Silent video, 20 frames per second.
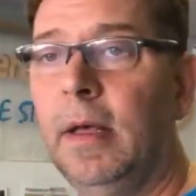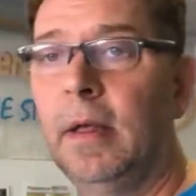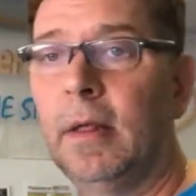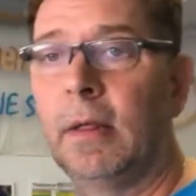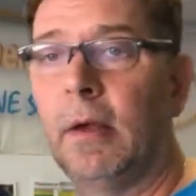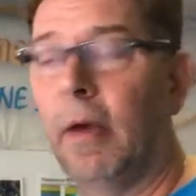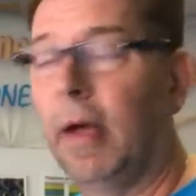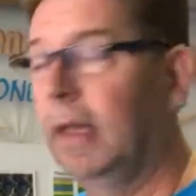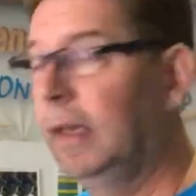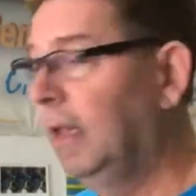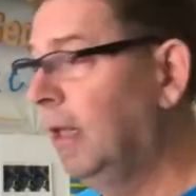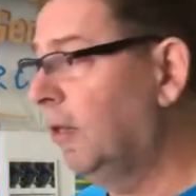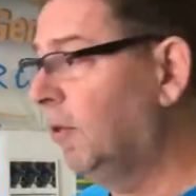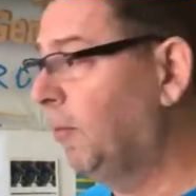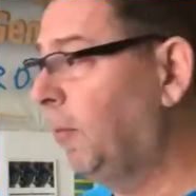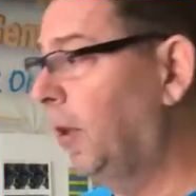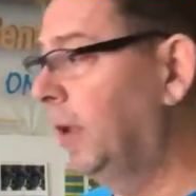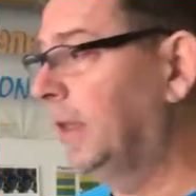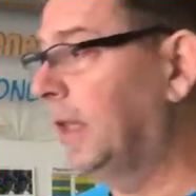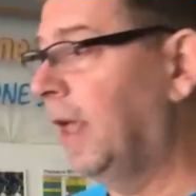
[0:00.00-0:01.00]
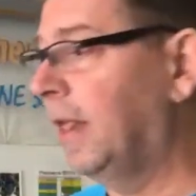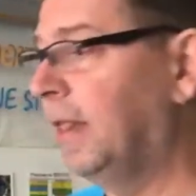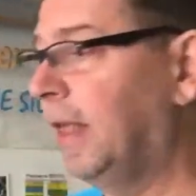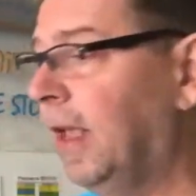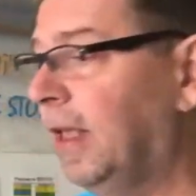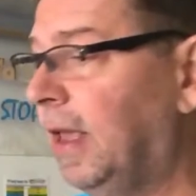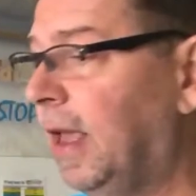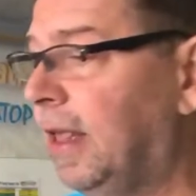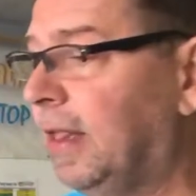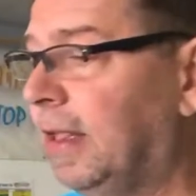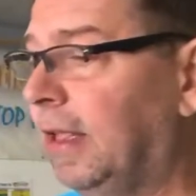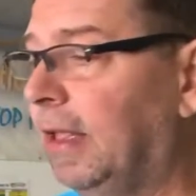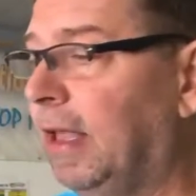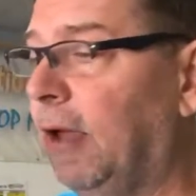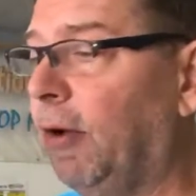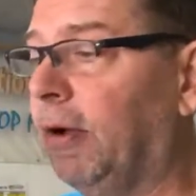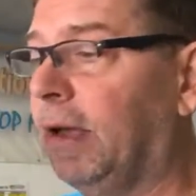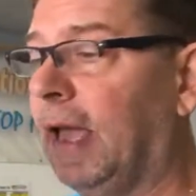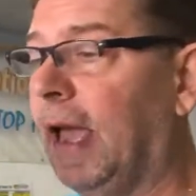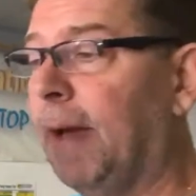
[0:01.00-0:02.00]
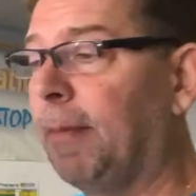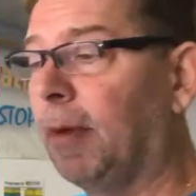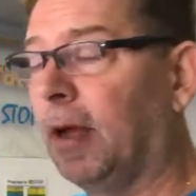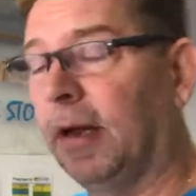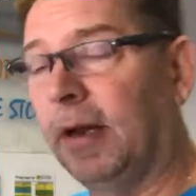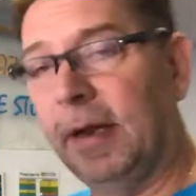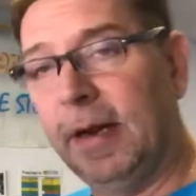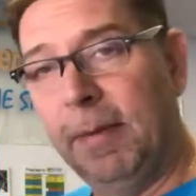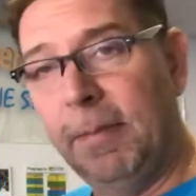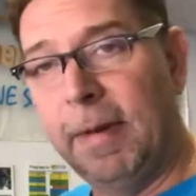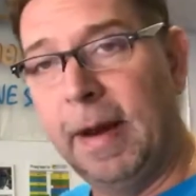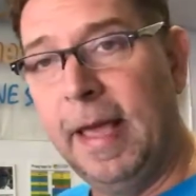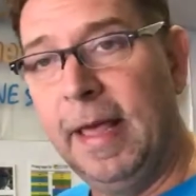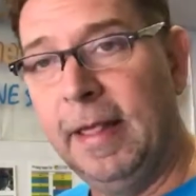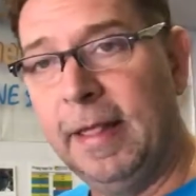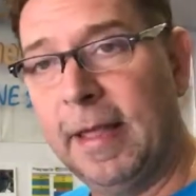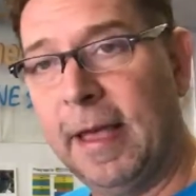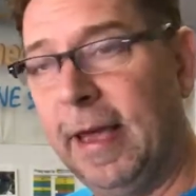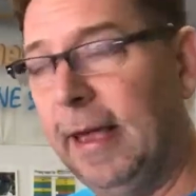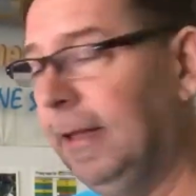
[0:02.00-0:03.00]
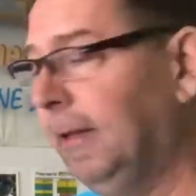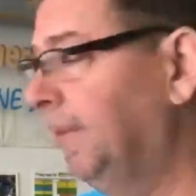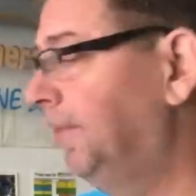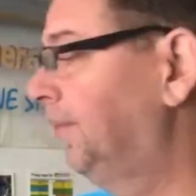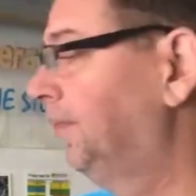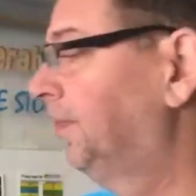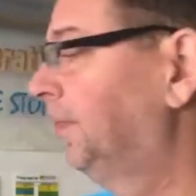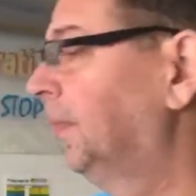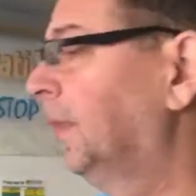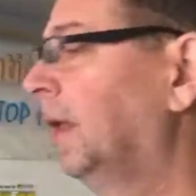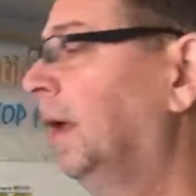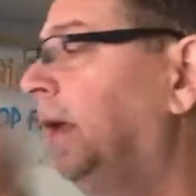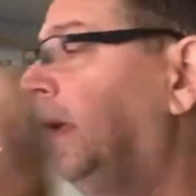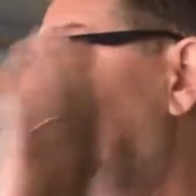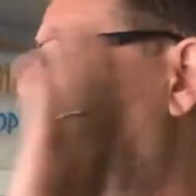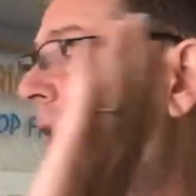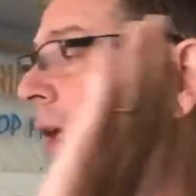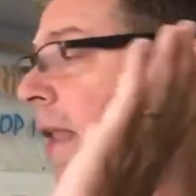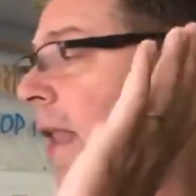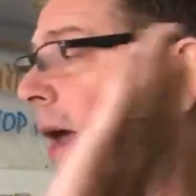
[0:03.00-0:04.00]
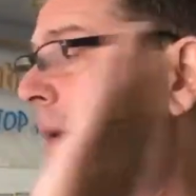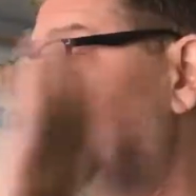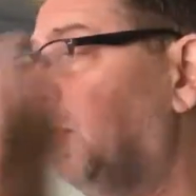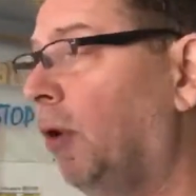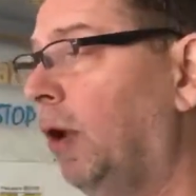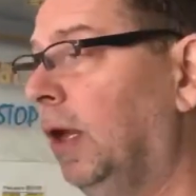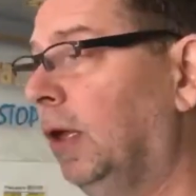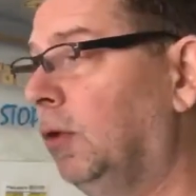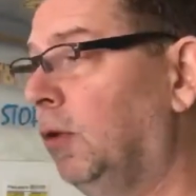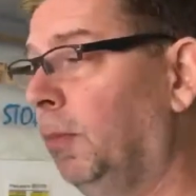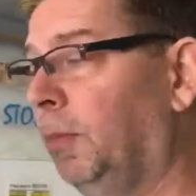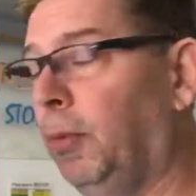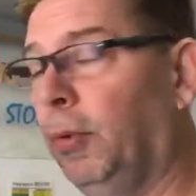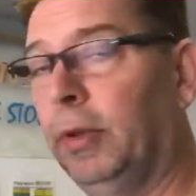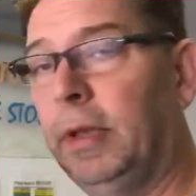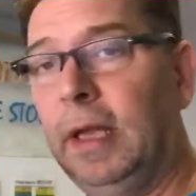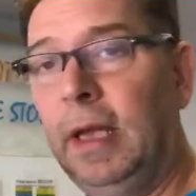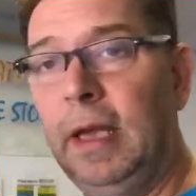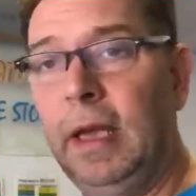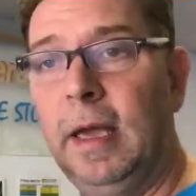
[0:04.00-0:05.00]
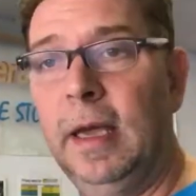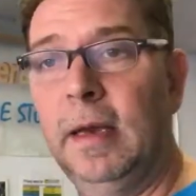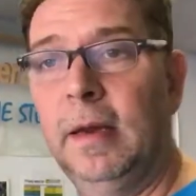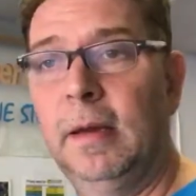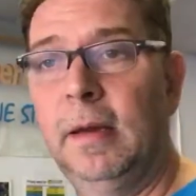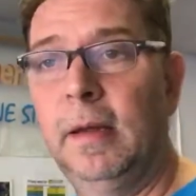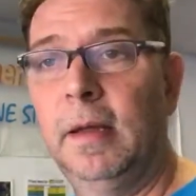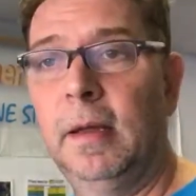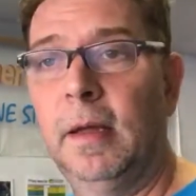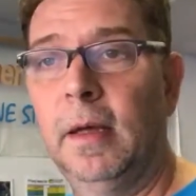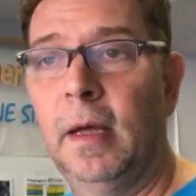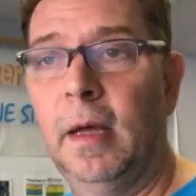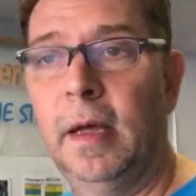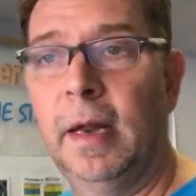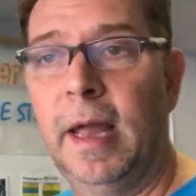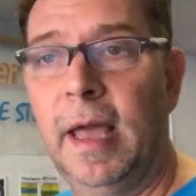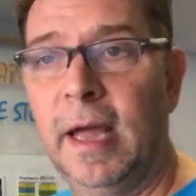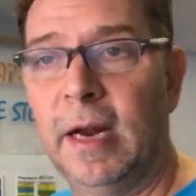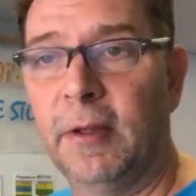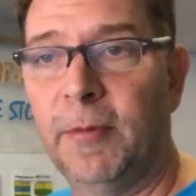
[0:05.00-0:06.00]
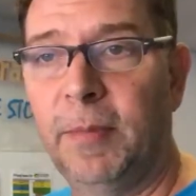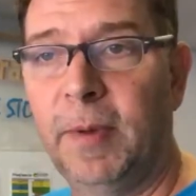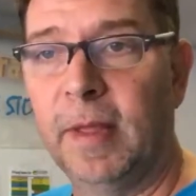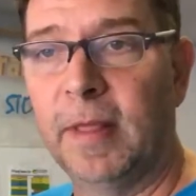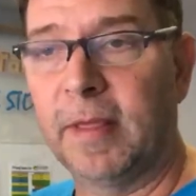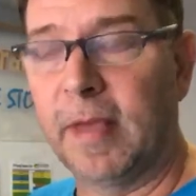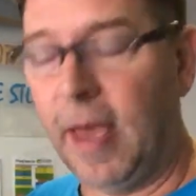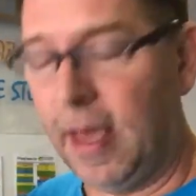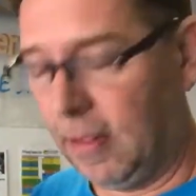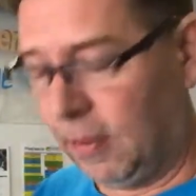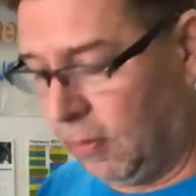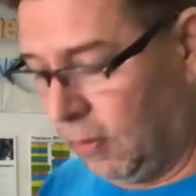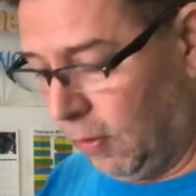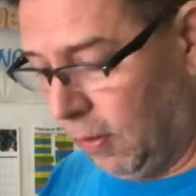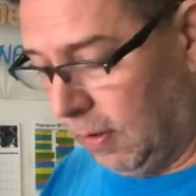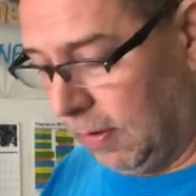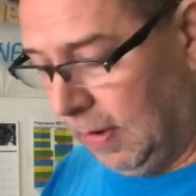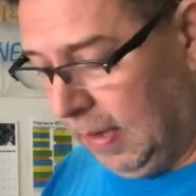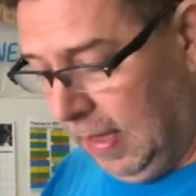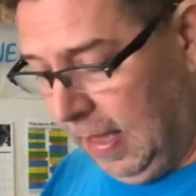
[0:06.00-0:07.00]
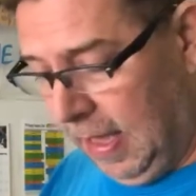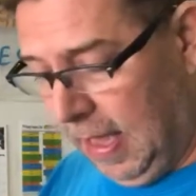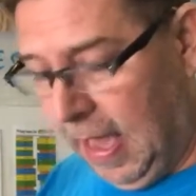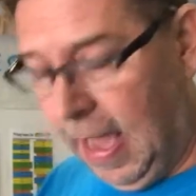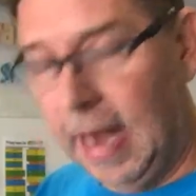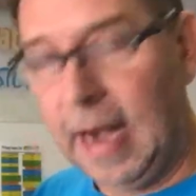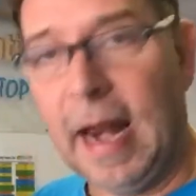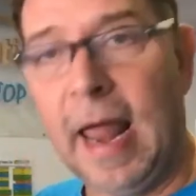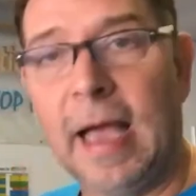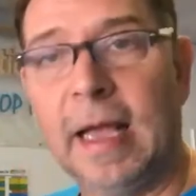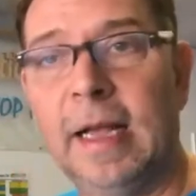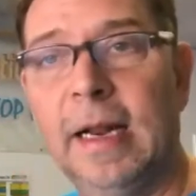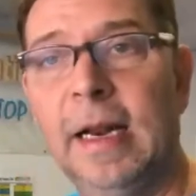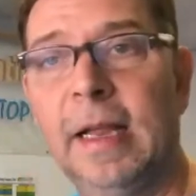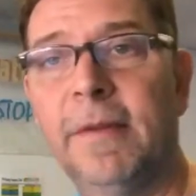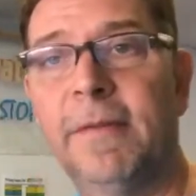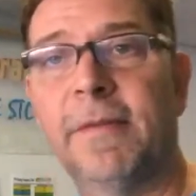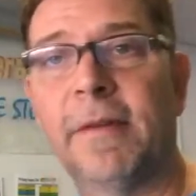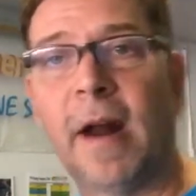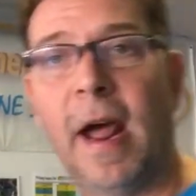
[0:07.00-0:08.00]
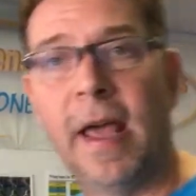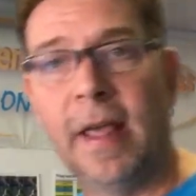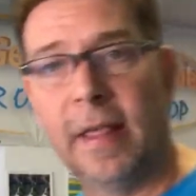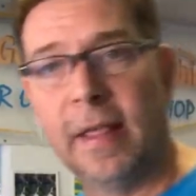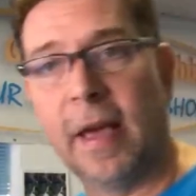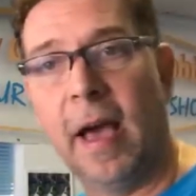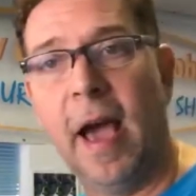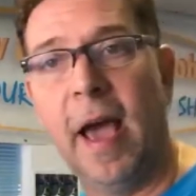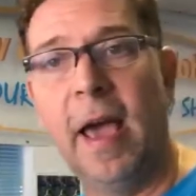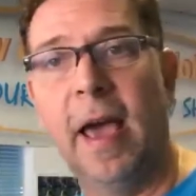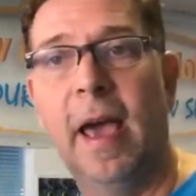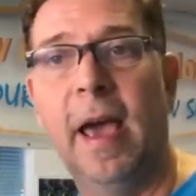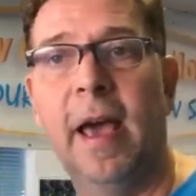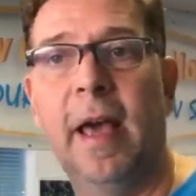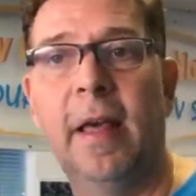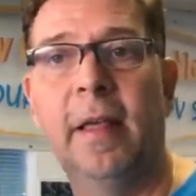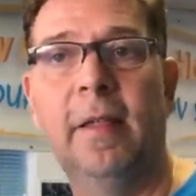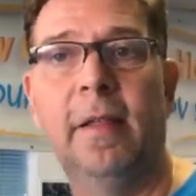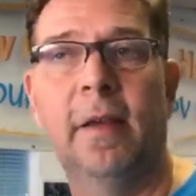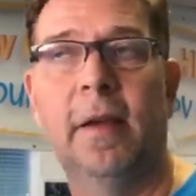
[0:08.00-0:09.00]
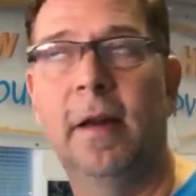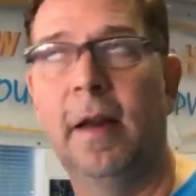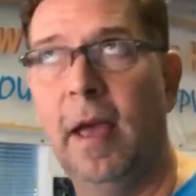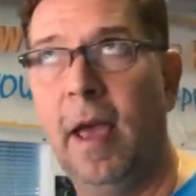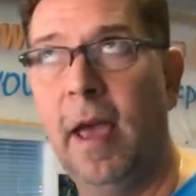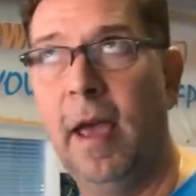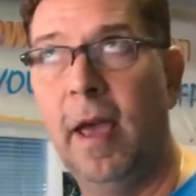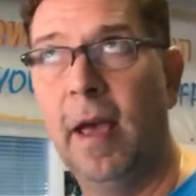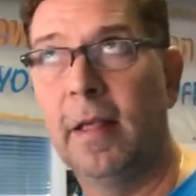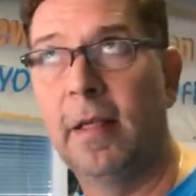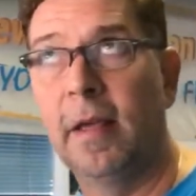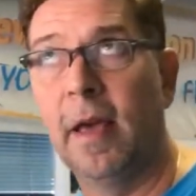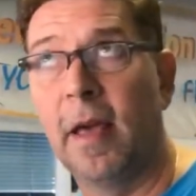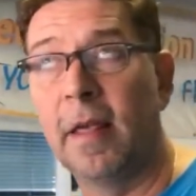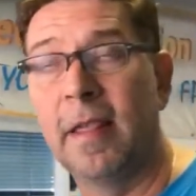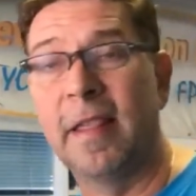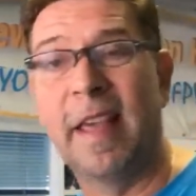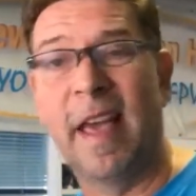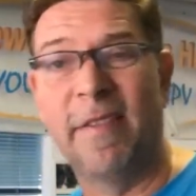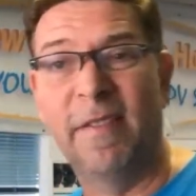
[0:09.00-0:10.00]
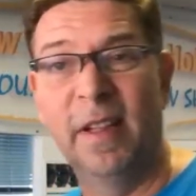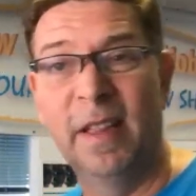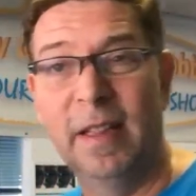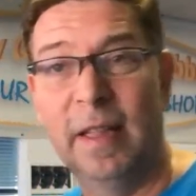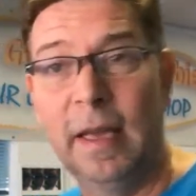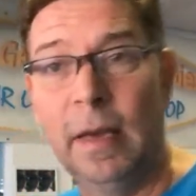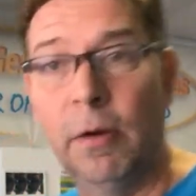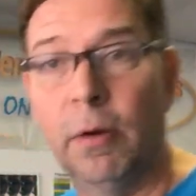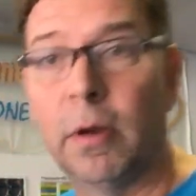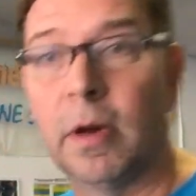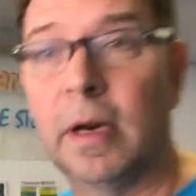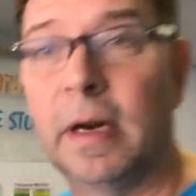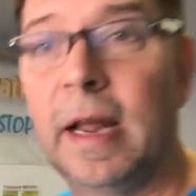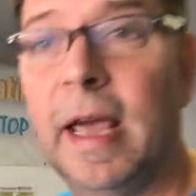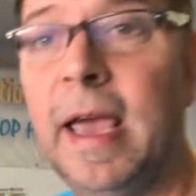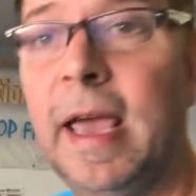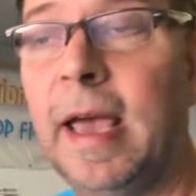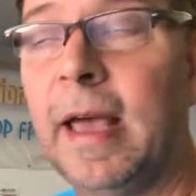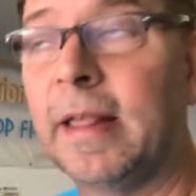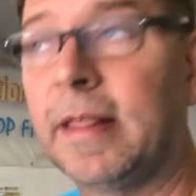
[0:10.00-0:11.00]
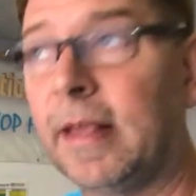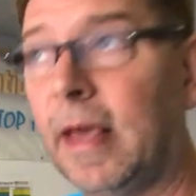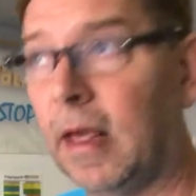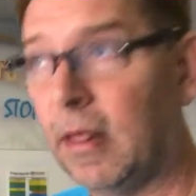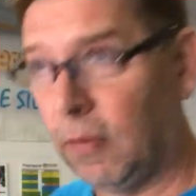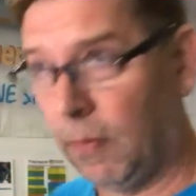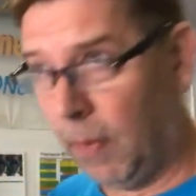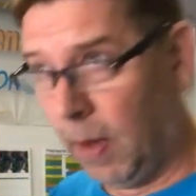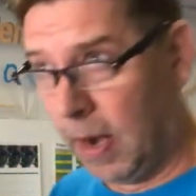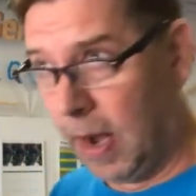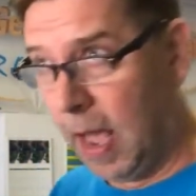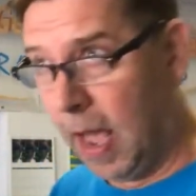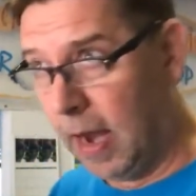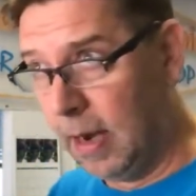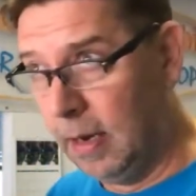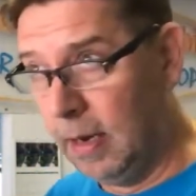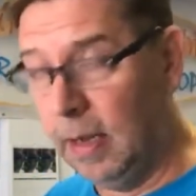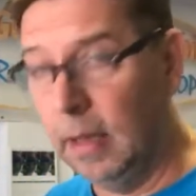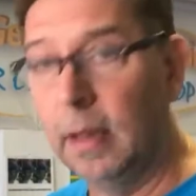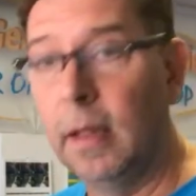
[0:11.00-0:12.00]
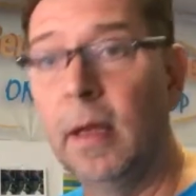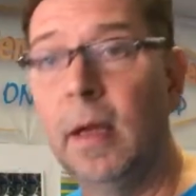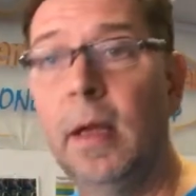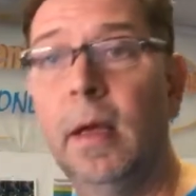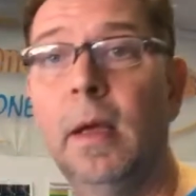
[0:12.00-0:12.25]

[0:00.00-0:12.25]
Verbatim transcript: so at this point I said yesterday okay I'm gonna replace that and I'm going to put in an airspeed sensor and luckily FrSky has an ASS 70 or an ASS 100